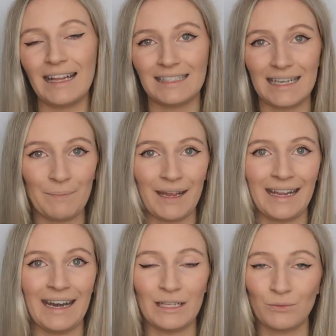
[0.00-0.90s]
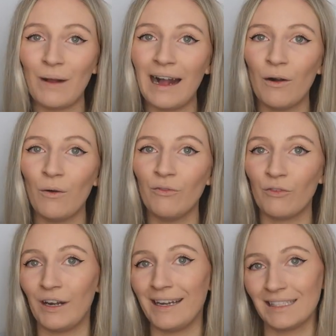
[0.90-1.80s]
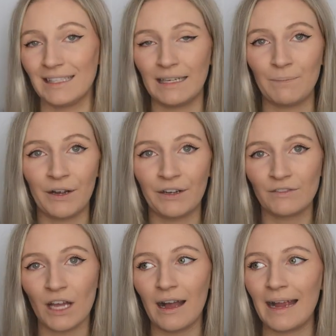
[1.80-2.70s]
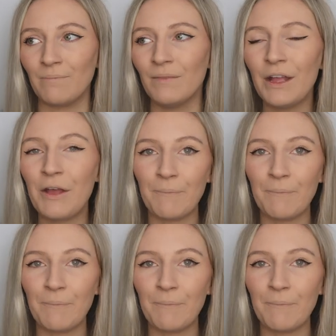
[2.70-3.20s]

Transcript: and sleeping in it as well for an extended period of time